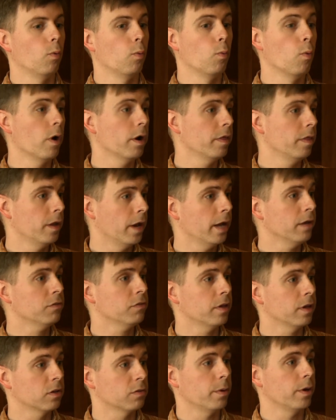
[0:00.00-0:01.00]
One of the nice
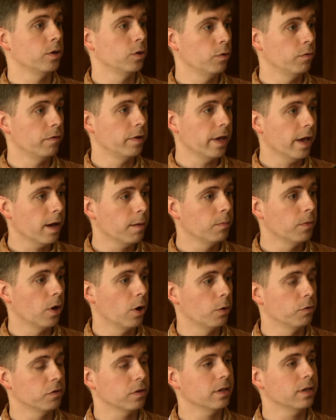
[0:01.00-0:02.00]
things about UVM,
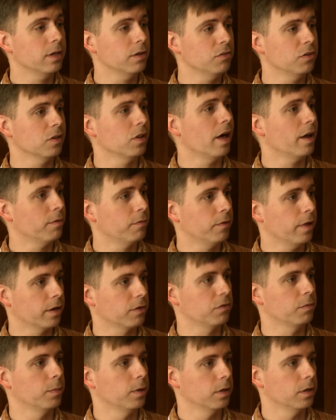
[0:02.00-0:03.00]
though, is it gives you a lot of
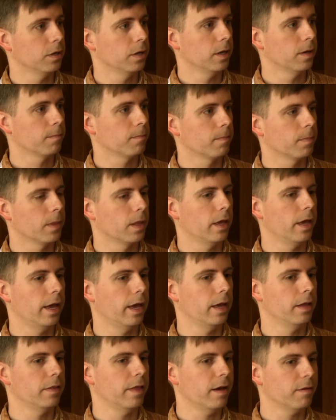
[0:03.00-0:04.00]
flexibility,
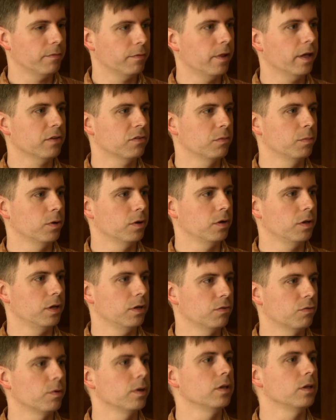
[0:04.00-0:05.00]
and that
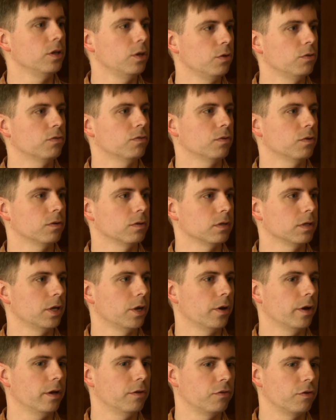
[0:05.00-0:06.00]
flexibility is really useful,
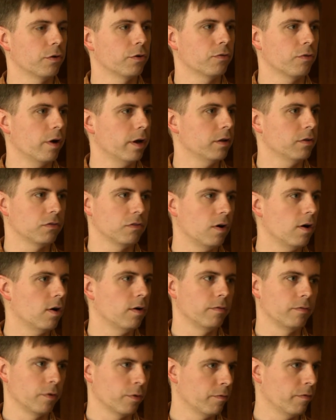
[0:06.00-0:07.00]
as you're trying to
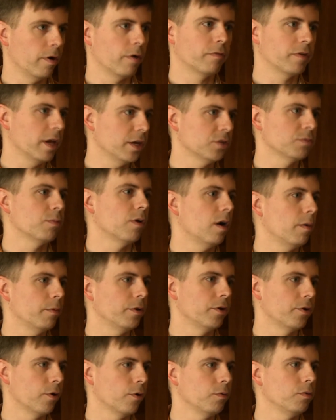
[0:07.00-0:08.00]
solve your verification problem
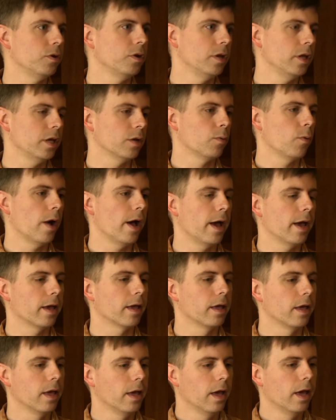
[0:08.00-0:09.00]
in your own unique way.